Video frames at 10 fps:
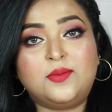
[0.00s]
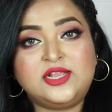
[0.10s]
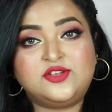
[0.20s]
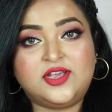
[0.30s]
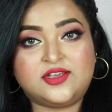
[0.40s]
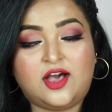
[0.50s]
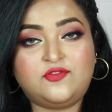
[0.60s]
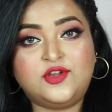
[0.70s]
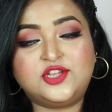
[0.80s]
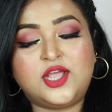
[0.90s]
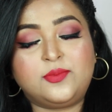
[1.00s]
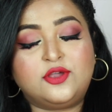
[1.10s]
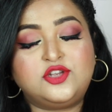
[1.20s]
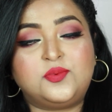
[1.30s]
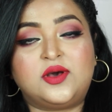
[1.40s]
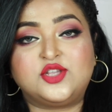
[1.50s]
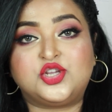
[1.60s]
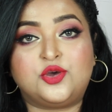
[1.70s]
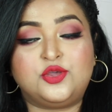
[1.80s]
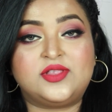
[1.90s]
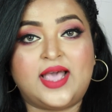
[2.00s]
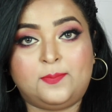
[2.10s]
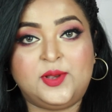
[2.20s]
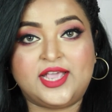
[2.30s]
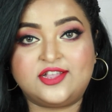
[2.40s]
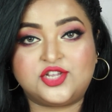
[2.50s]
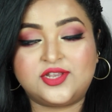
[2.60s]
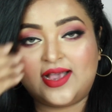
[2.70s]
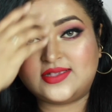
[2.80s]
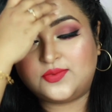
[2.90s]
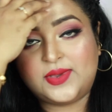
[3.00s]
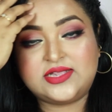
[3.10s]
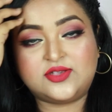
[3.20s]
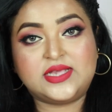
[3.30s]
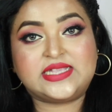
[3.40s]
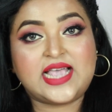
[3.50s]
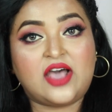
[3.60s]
coming to the coverage, I'm going to show you the application as well. So it's